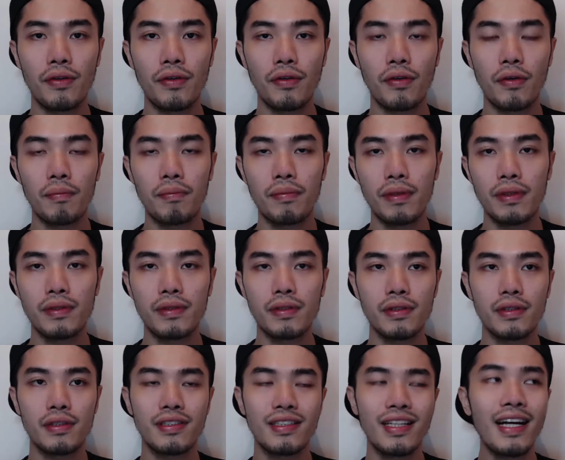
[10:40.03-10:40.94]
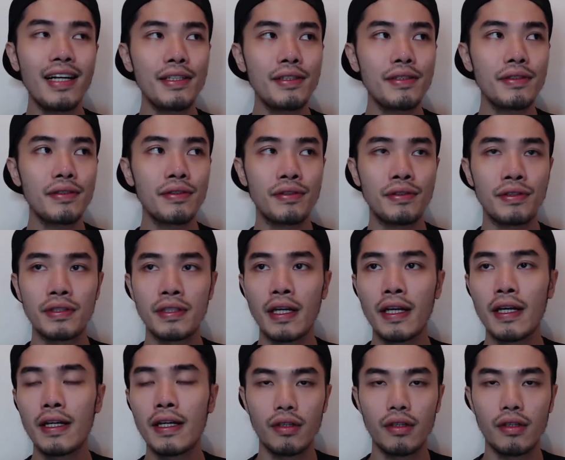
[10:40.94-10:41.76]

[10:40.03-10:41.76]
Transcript: or business license.